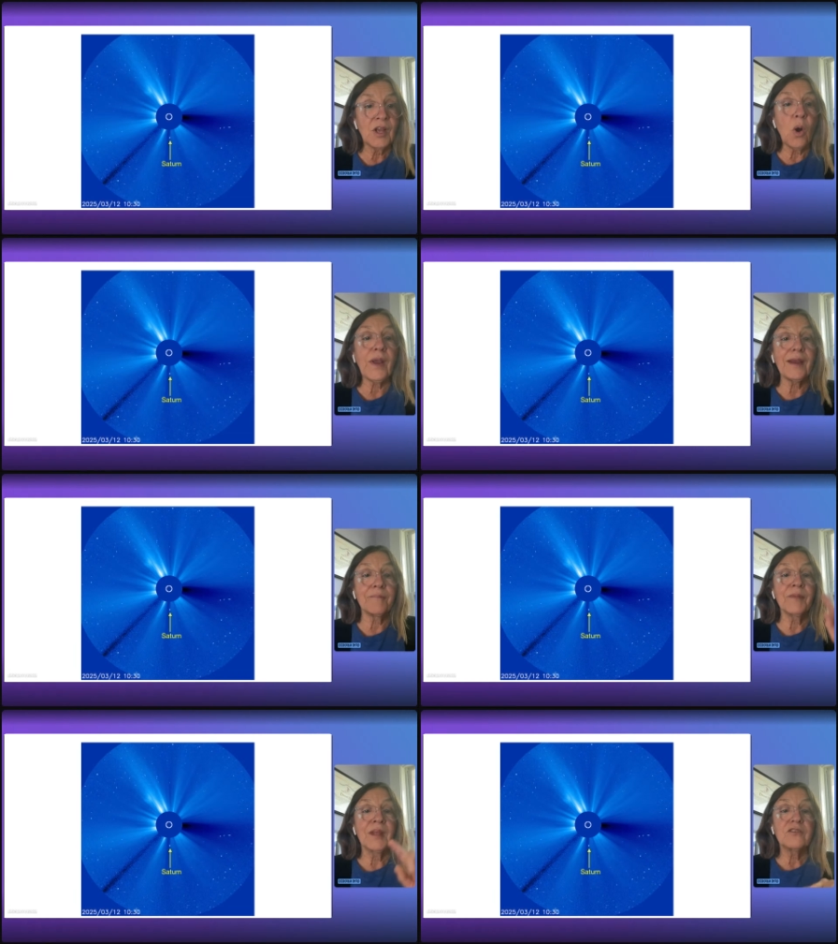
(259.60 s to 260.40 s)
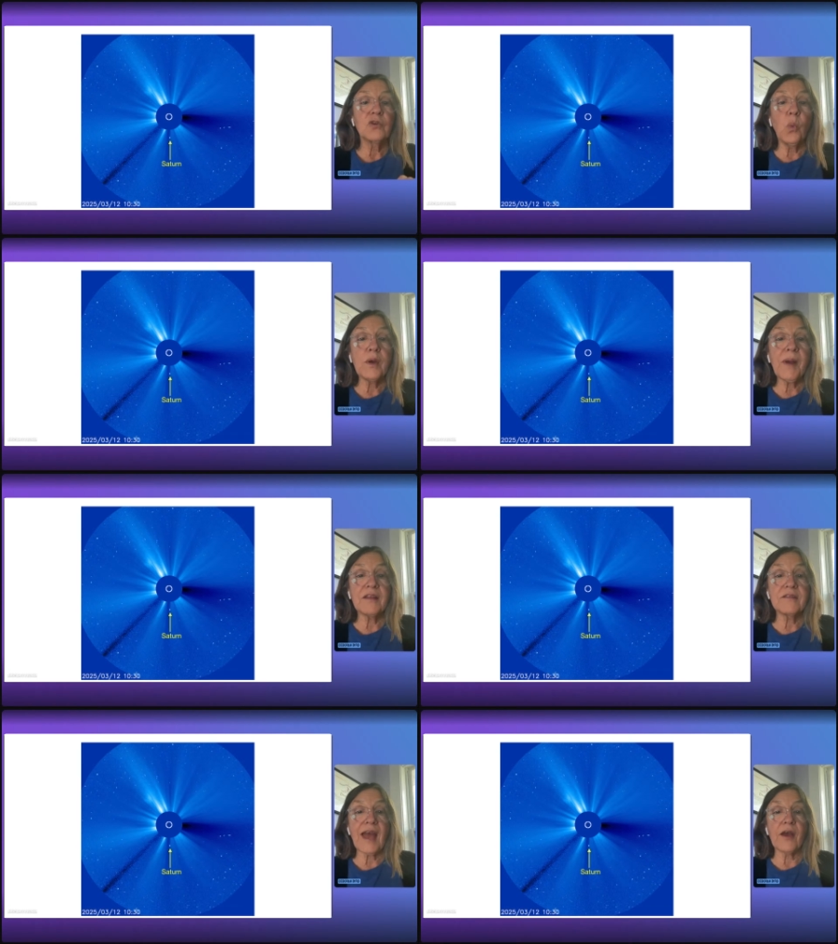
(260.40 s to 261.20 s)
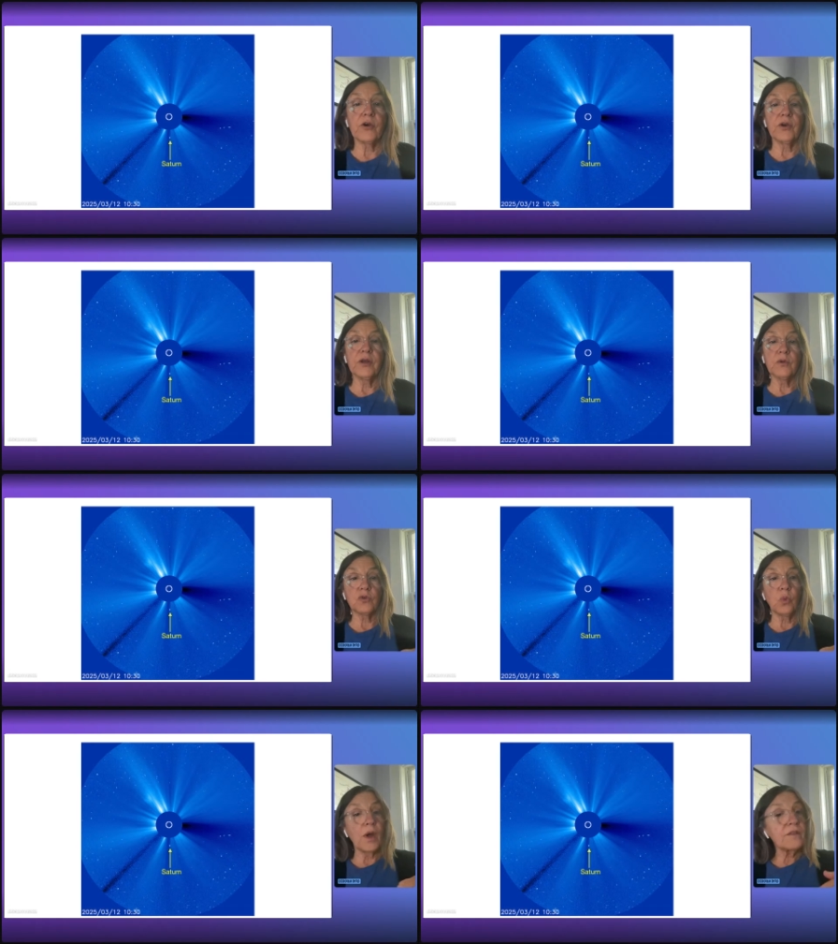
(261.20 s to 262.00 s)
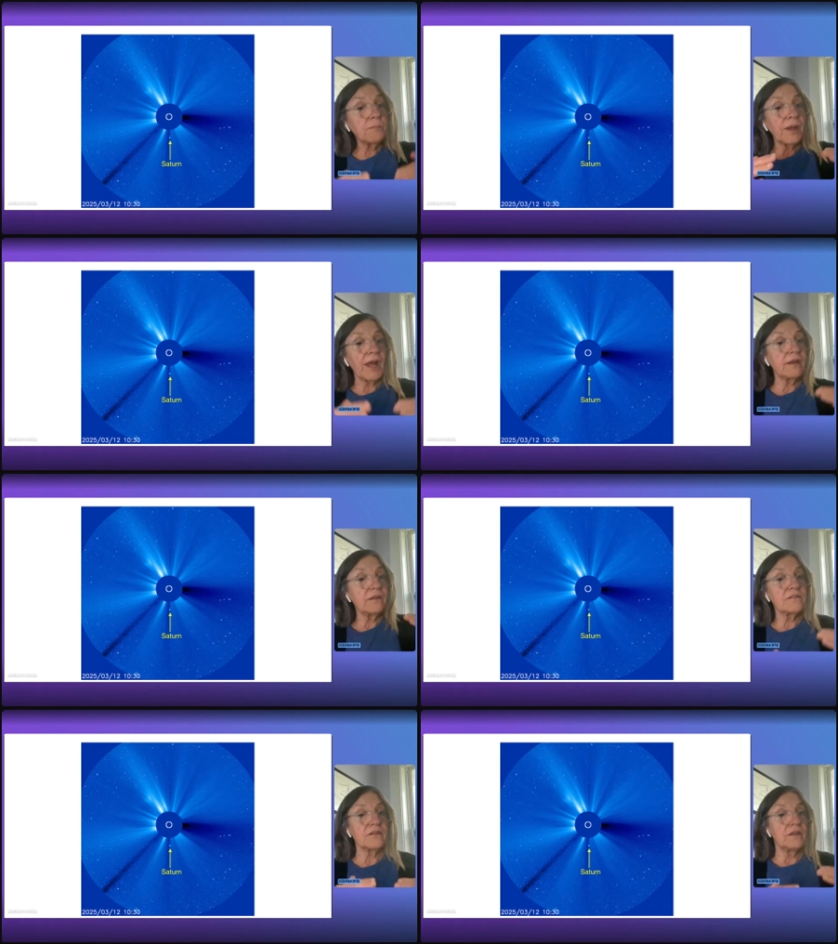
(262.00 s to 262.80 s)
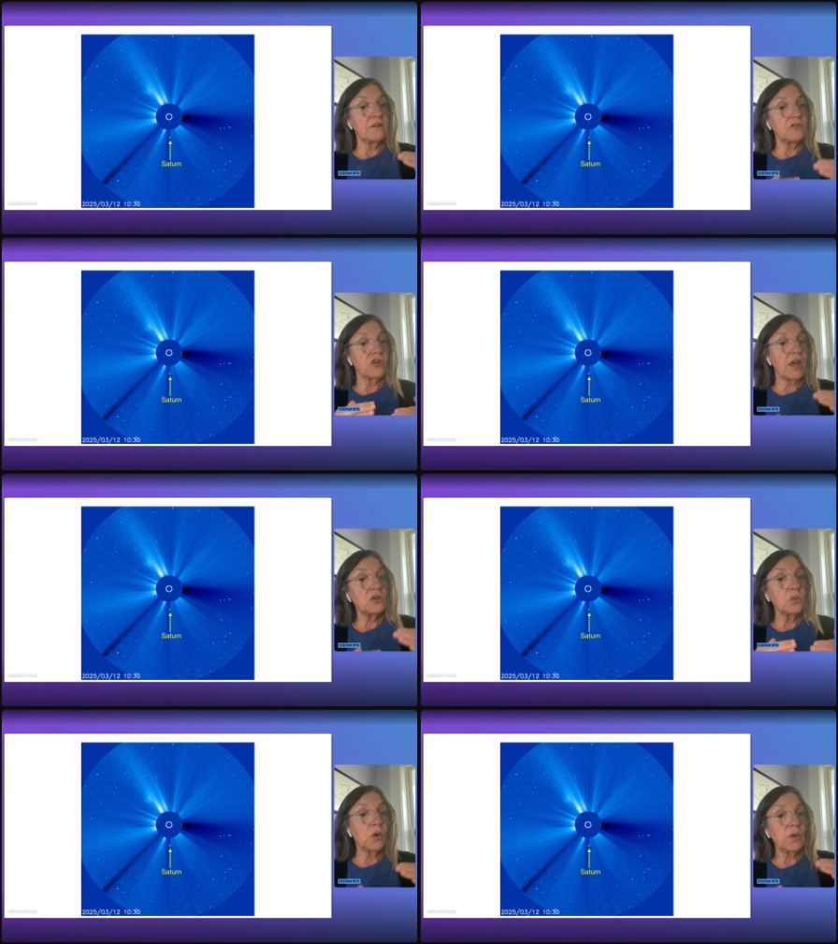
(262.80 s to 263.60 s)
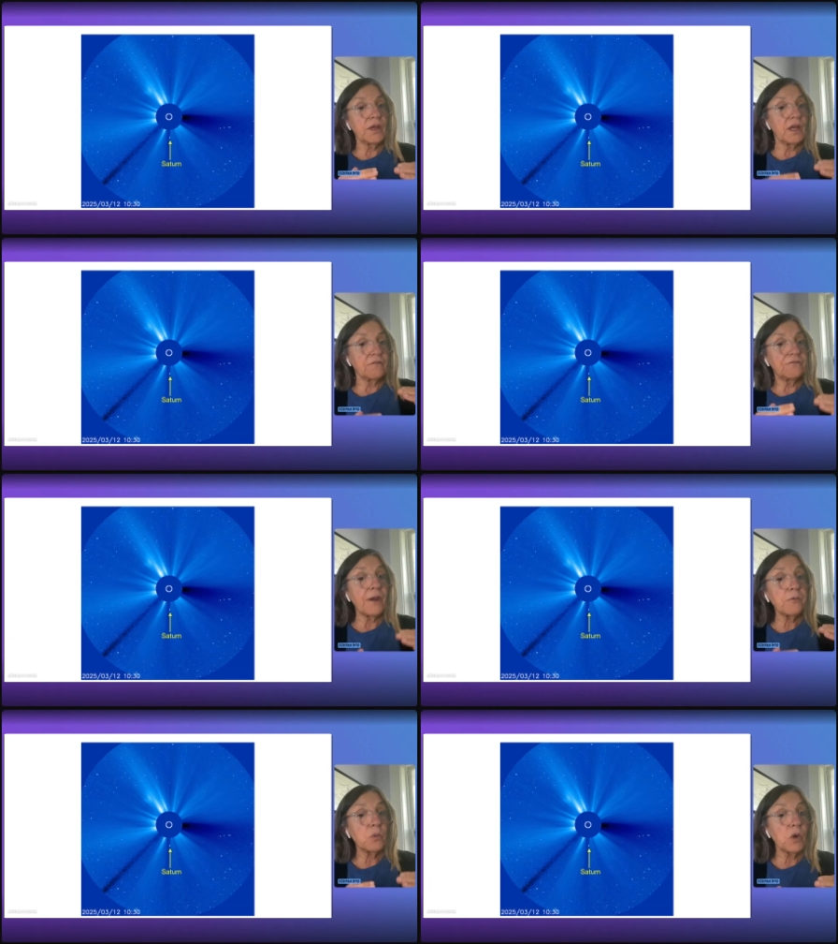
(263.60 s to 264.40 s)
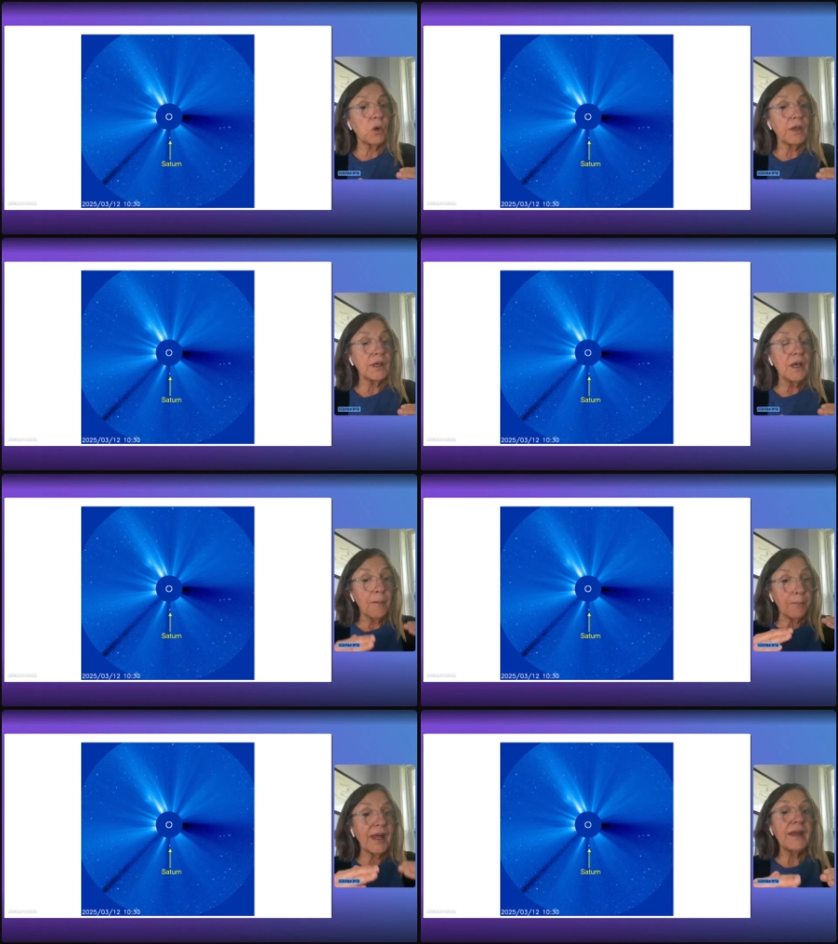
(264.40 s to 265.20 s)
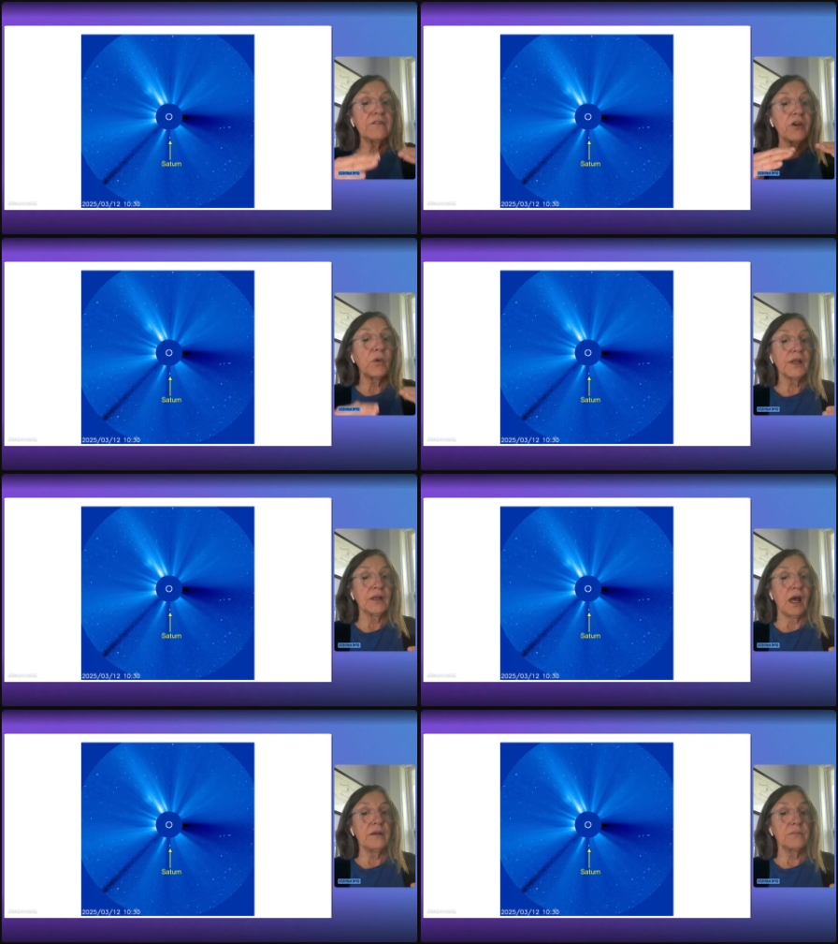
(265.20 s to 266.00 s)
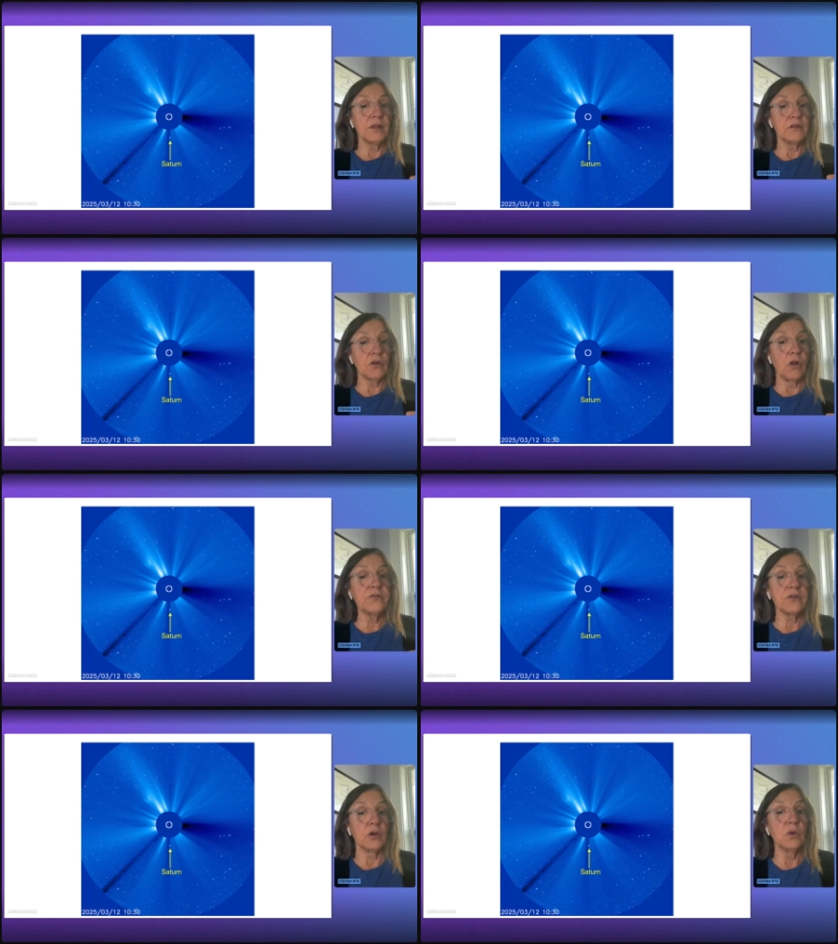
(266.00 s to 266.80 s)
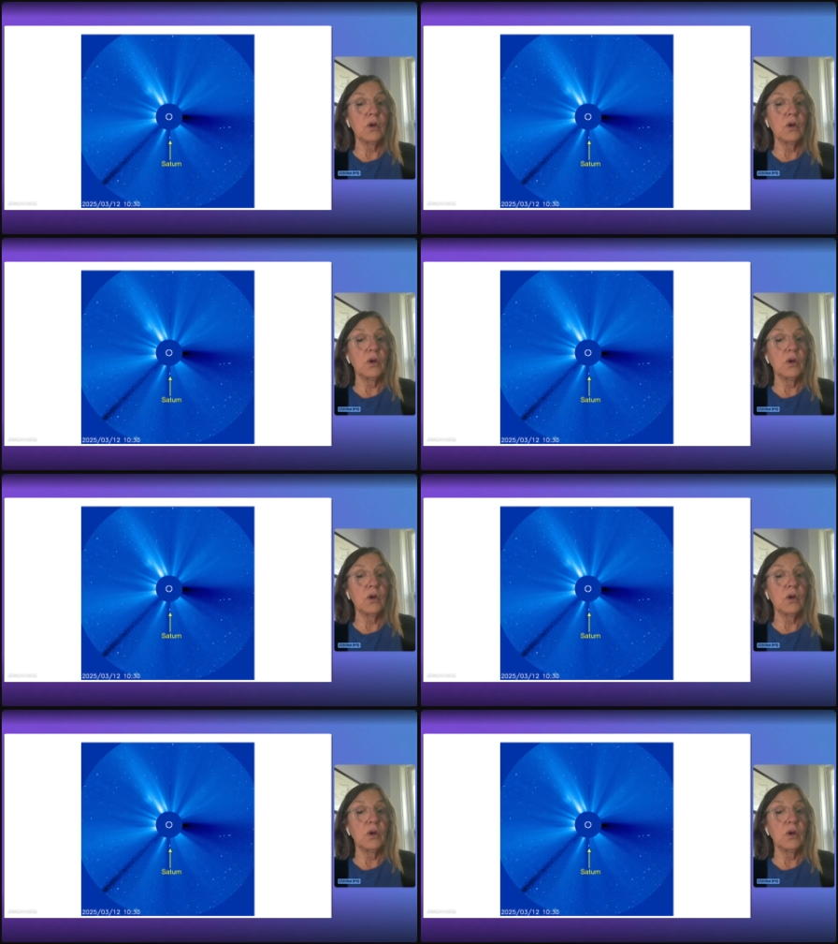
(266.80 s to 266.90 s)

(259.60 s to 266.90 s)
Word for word: Okay, so what about Saturn? It was one of the planets in the January and February planetary alignments also.